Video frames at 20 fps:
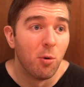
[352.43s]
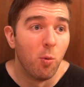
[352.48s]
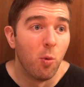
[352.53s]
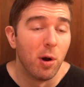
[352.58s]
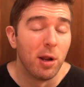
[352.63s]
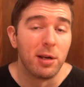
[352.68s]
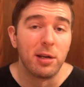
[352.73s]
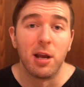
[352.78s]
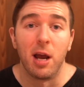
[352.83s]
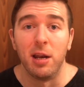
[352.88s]

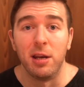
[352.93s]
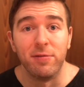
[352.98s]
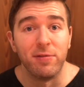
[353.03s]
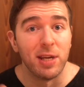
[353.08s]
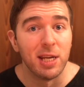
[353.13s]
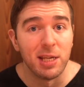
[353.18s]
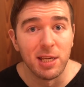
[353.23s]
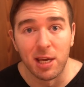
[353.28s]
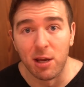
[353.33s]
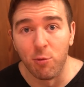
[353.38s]
what kind
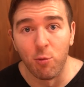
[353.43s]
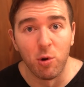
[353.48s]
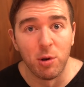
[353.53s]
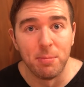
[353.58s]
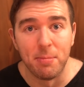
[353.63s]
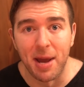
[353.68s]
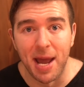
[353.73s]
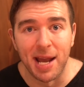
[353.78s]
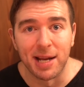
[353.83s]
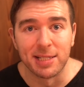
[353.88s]
of idiot
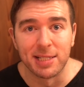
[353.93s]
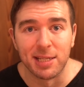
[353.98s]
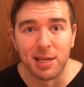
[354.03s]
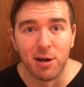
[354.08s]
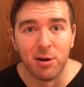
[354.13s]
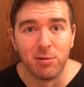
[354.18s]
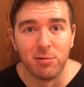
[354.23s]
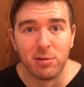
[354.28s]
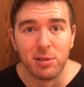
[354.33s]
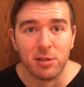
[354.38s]
would max
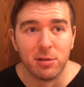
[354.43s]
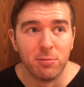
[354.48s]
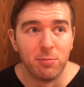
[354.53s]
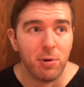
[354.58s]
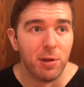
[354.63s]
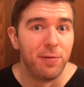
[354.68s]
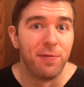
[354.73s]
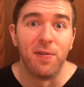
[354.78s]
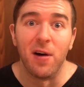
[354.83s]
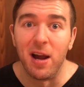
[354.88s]
out
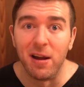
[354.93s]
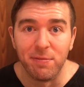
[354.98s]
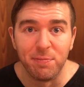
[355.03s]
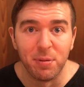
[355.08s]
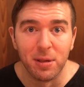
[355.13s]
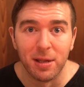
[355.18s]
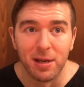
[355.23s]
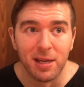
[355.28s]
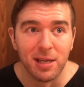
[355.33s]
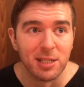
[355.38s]
with five
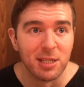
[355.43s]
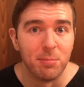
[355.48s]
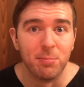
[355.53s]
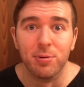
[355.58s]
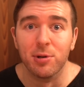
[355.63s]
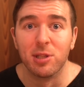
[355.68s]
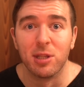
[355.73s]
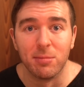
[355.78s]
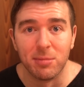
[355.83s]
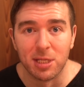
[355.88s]
plates and
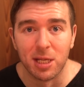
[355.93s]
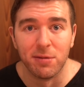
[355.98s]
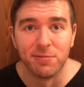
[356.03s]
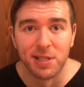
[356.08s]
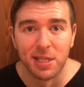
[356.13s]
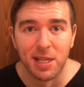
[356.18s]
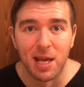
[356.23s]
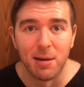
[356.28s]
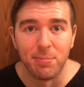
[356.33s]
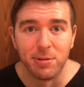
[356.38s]
put
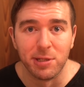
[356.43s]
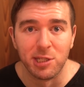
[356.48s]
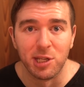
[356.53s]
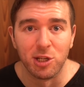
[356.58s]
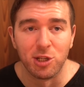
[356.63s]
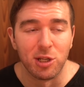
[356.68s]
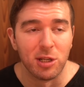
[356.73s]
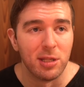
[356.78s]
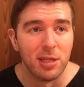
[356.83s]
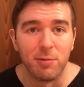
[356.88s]
themselves in that
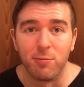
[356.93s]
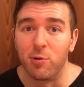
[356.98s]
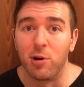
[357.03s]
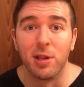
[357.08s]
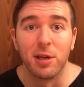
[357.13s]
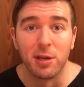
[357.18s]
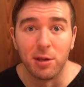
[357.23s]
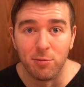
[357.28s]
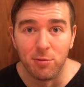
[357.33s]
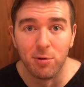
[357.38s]
position that
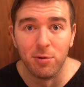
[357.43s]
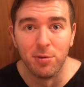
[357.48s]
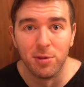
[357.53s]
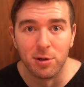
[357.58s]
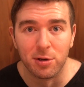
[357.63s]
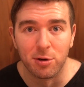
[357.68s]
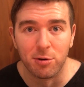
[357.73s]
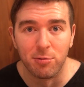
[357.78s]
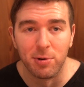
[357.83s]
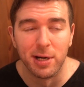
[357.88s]
where they could ruin
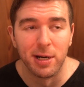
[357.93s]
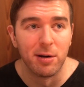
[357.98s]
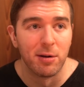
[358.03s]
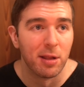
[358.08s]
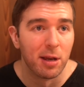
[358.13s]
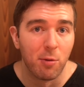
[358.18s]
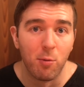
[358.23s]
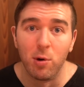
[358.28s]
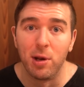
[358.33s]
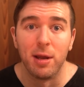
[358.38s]
their career?
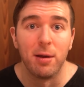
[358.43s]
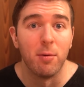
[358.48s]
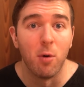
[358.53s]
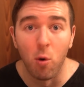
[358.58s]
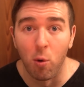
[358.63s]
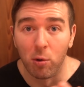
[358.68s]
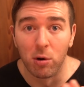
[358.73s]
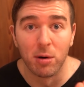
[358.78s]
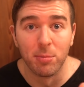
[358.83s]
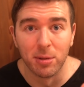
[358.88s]
Like what a
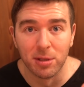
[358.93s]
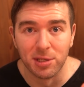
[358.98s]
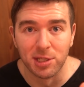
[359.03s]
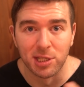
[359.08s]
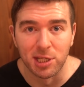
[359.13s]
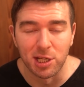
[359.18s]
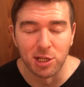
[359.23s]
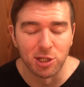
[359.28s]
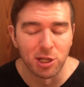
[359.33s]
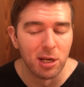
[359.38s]
horrible
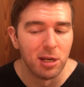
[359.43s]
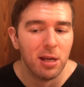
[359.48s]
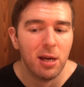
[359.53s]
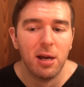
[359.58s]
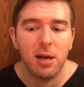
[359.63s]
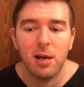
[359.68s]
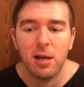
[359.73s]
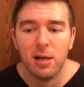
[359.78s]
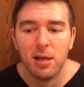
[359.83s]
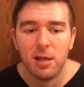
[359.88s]
decision.
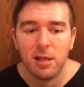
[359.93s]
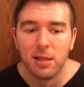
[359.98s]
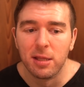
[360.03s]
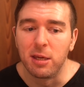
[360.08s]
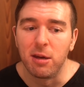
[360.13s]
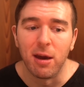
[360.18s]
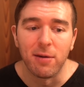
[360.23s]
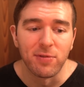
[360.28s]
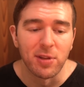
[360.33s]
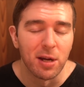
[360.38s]

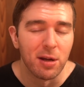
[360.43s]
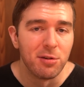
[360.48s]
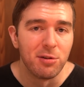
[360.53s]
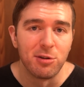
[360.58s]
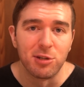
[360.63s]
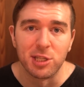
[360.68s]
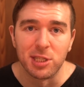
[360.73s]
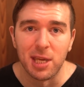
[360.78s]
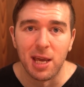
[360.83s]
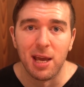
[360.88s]
Like you have to
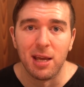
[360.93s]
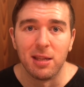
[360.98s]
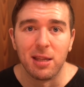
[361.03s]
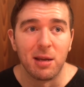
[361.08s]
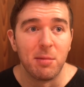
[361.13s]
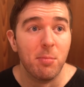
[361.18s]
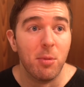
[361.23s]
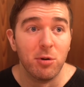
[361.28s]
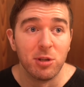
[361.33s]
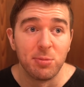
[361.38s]
understand,
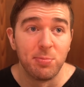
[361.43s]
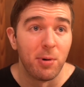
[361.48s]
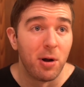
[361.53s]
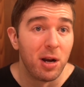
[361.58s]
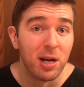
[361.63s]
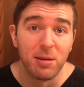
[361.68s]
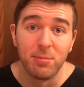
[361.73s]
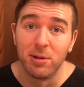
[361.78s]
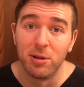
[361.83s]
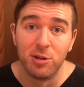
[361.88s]
like most
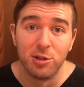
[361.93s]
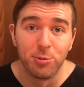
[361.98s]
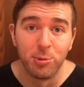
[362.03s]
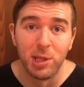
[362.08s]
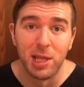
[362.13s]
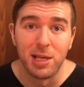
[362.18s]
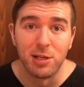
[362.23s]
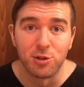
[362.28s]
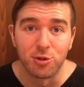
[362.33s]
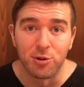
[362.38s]
bodybuilders
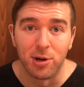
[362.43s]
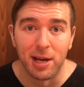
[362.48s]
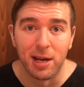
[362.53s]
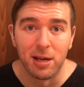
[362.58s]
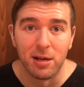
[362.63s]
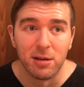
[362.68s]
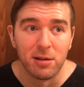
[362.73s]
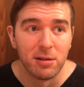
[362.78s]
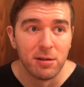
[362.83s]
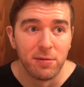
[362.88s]
when they train